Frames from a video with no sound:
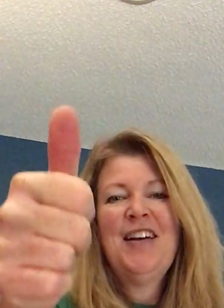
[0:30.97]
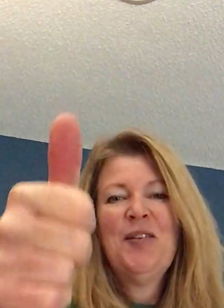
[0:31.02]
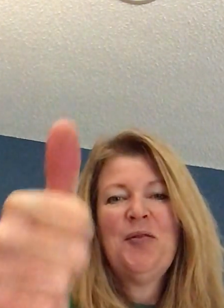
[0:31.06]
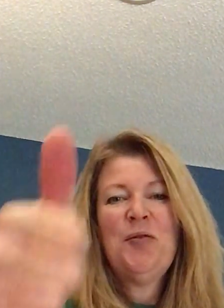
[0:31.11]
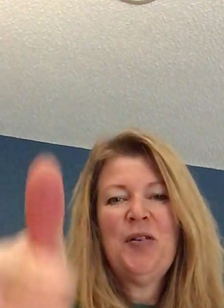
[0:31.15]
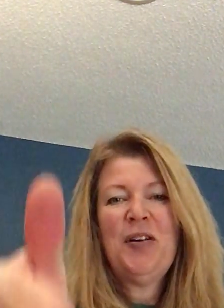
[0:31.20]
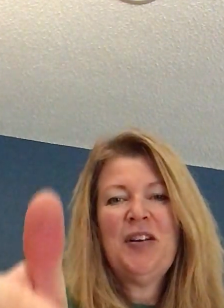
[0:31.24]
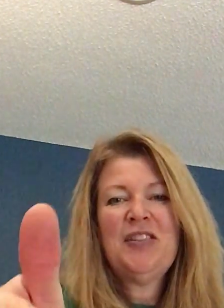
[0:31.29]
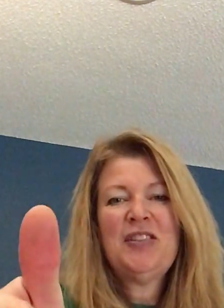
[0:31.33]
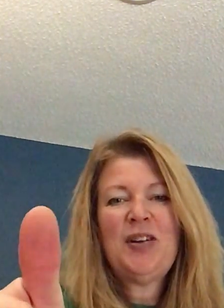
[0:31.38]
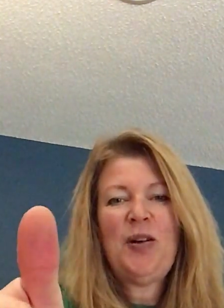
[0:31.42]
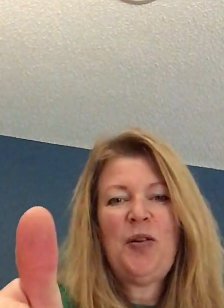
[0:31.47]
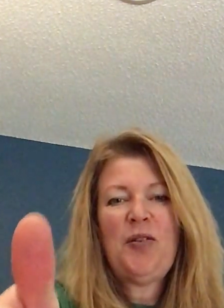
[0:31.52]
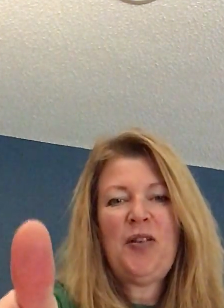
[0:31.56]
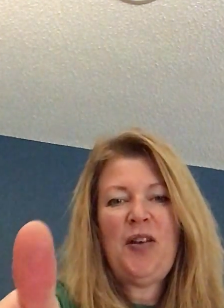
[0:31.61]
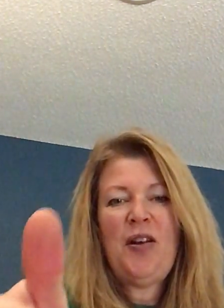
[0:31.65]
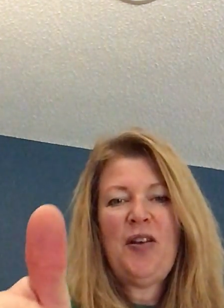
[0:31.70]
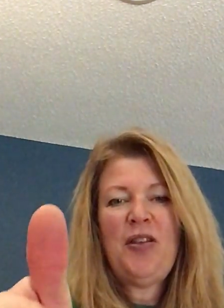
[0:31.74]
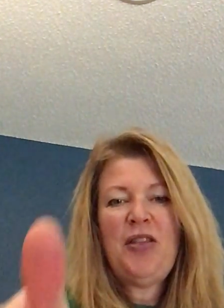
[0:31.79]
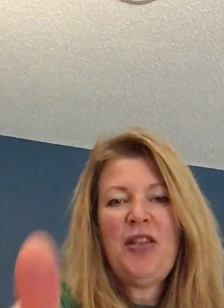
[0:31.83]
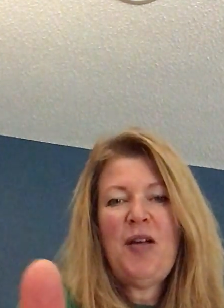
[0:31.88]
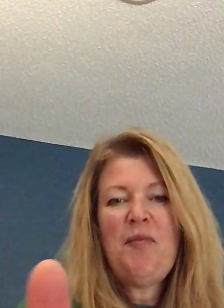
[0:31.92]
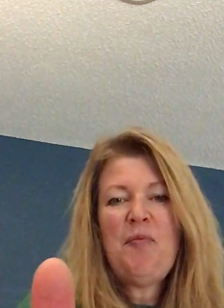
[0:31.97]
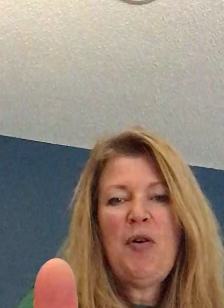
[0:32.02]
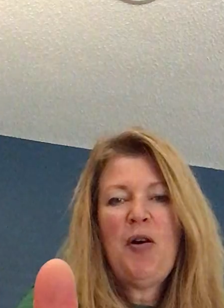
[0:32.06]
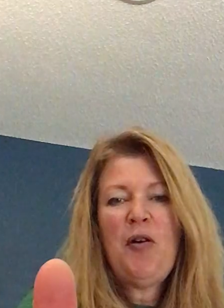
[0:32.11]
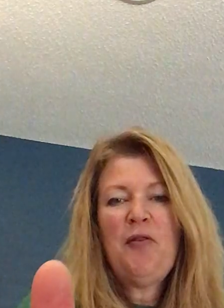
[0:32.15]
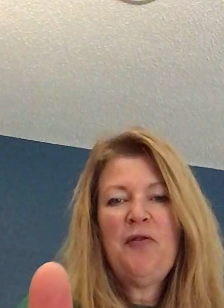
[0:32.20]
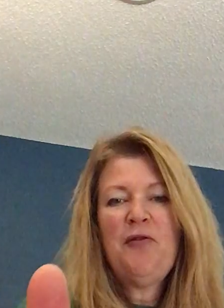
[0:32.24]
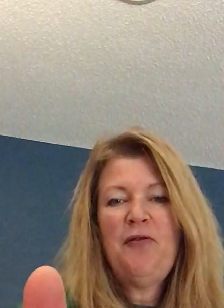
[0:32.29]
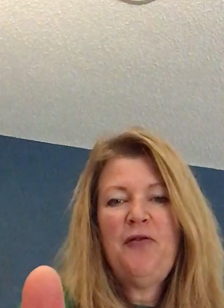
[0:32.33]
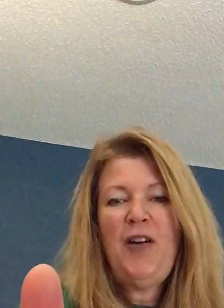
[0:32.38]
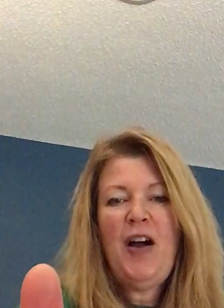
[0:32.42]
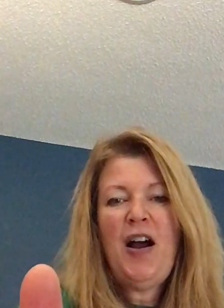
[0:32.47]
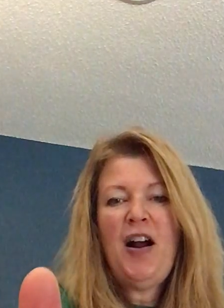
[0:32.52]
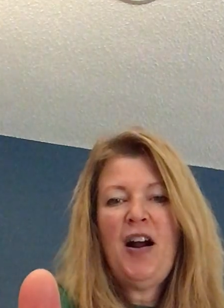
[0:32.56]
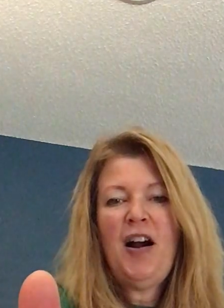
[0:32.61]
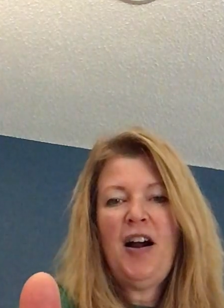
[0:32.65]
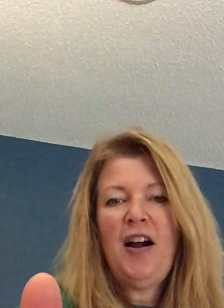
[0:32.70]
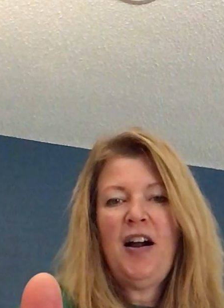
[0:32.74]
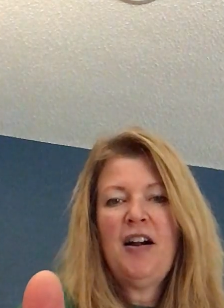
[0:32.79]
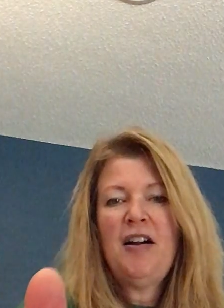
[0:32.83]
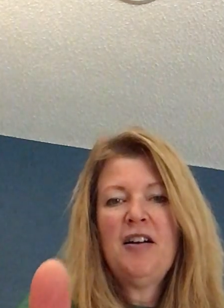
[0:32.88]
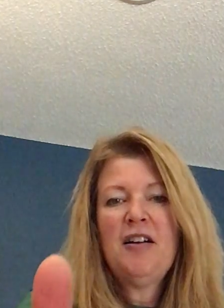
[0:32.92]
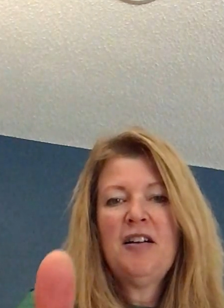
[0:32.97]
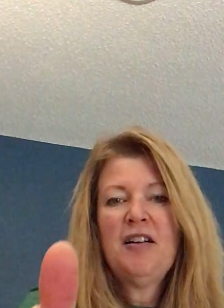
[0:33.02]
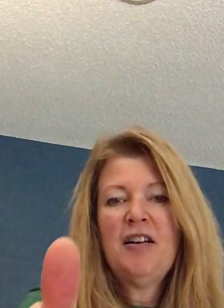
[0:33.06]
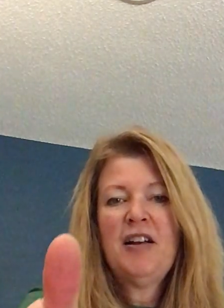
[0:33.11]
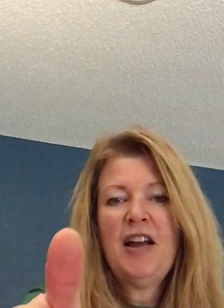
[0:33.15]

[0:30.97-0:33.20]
We're going to start with our thumb out far,